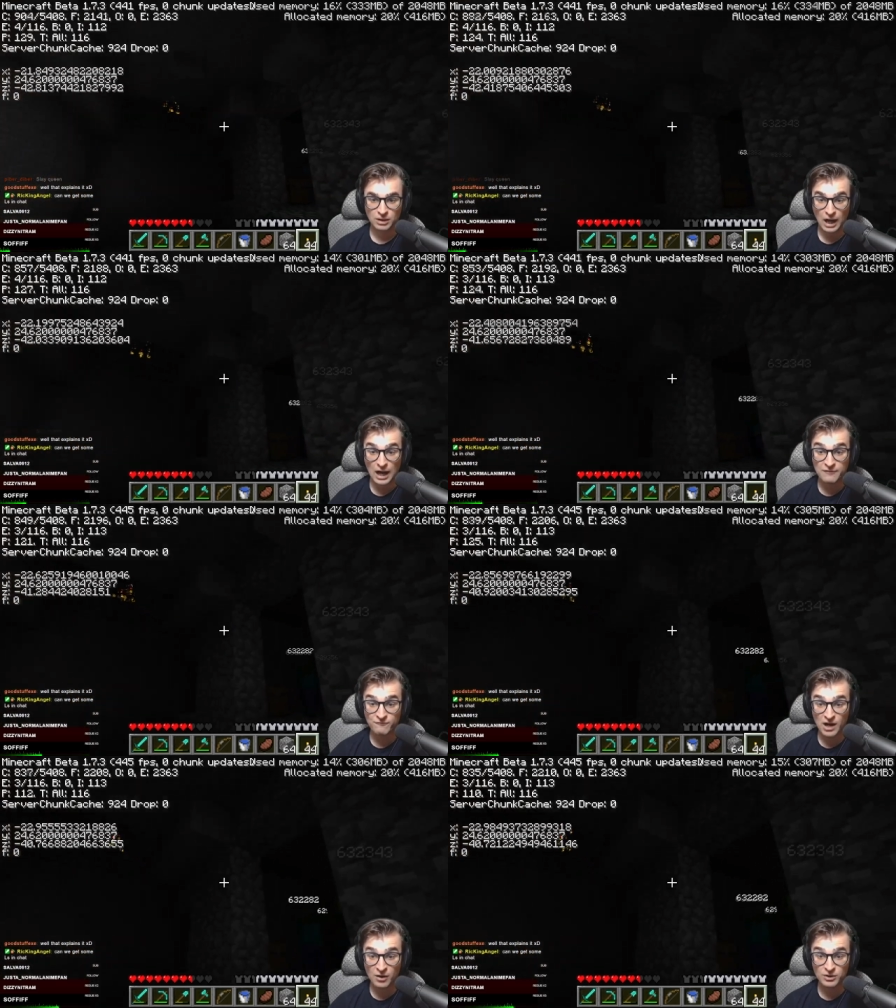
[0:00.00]
I
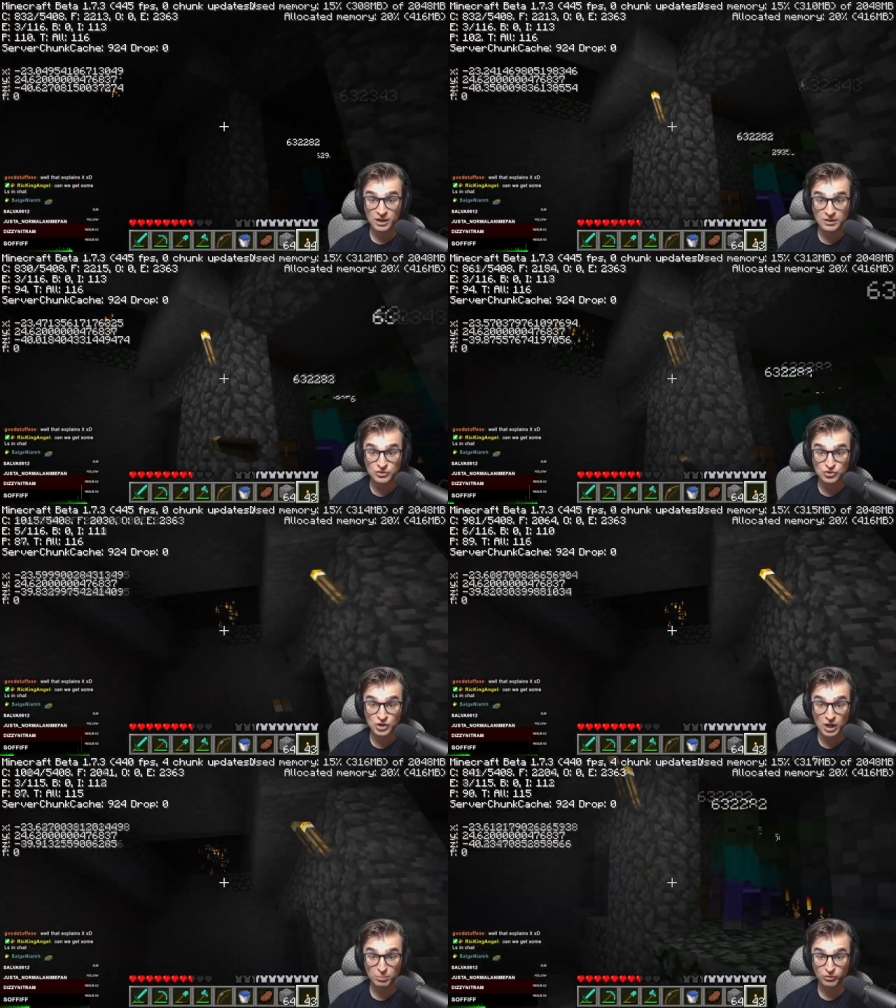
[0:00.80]
found a
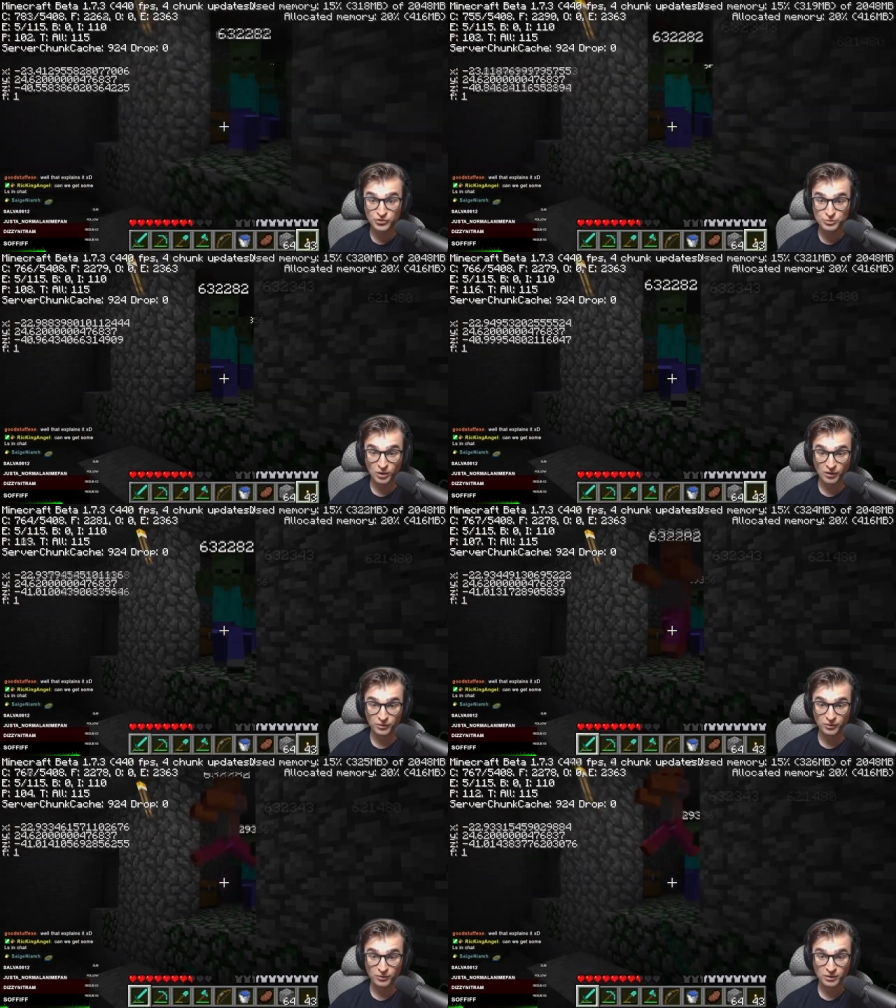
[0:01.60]
double
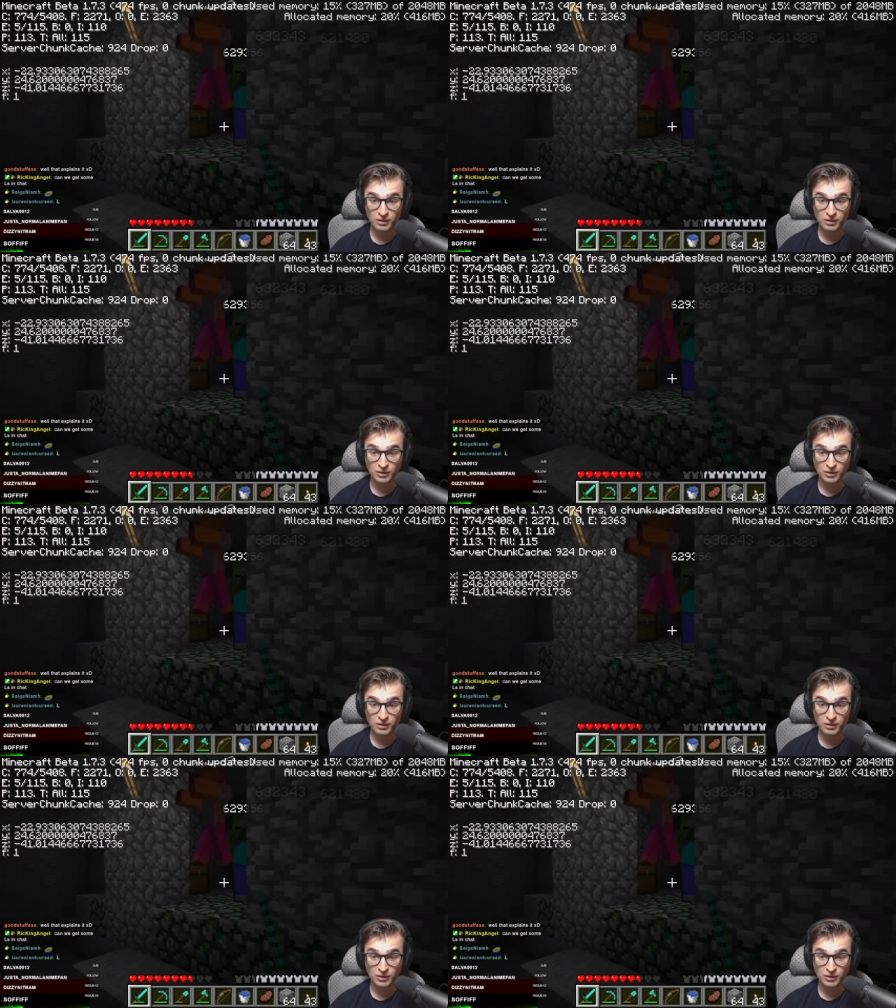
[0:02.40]
spawner.